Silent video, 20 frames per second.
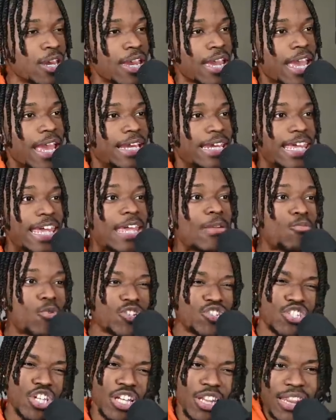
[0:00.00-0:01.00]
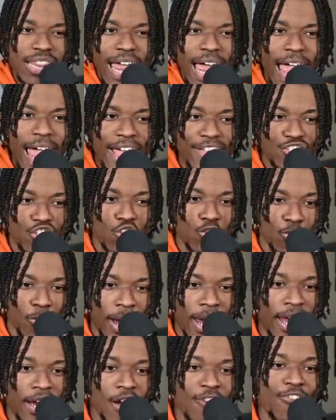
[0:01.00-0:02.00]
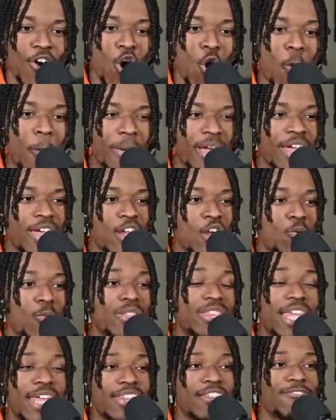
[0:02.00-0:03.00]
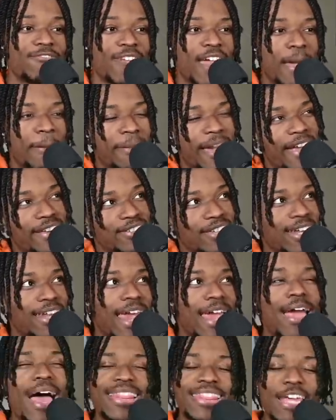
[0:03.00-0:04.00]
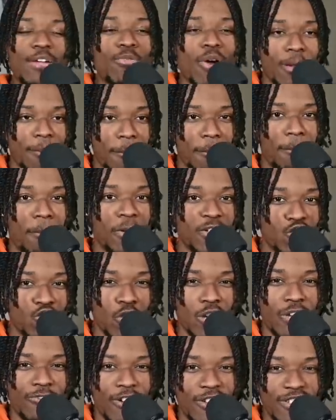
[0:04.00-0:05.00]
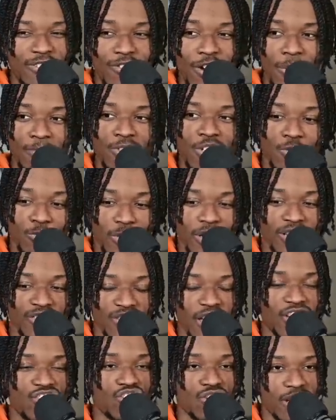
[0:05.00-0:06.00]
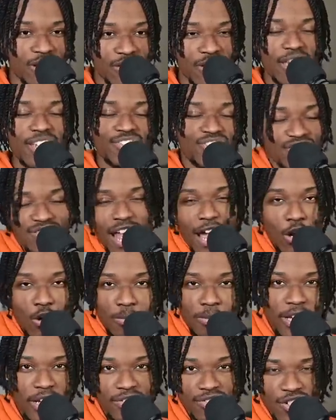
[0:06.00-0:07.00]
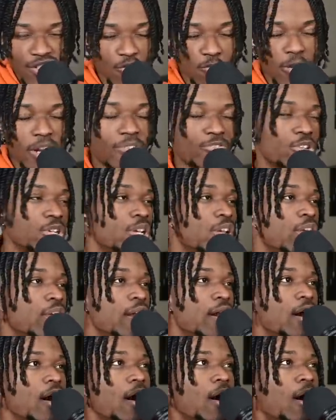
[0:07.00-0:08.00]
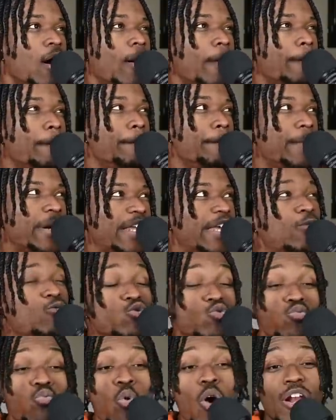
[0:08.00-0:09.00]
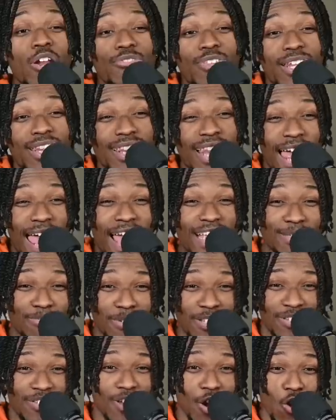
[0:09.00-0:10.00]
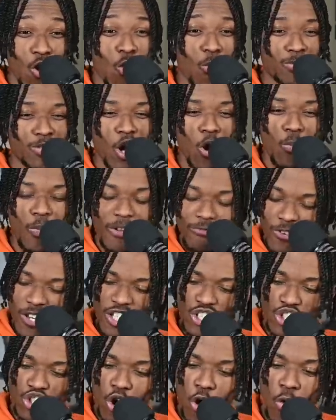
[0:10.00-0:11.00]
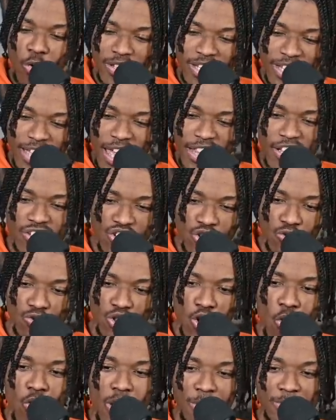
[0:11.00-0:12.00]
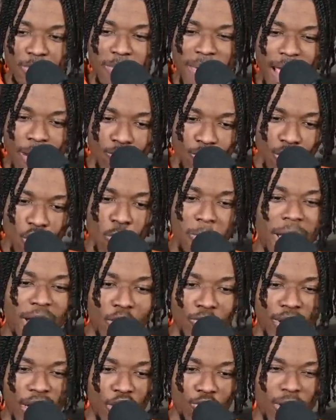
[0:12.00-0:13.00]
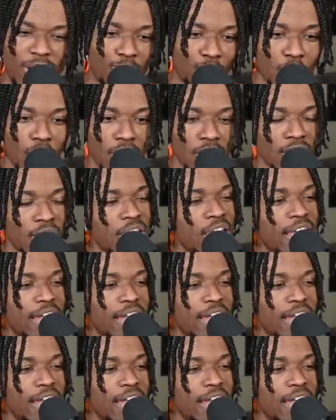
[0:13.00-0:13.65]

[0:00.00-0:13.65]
And he was the last grain of hope within the fan base. And I, I think a majority of us have come to the realization that he's just not going to play this season, whatever. Um, but he was one of the last pieces of hope. So if we could just hold it together till Zo comes back, we'll go back on that great run.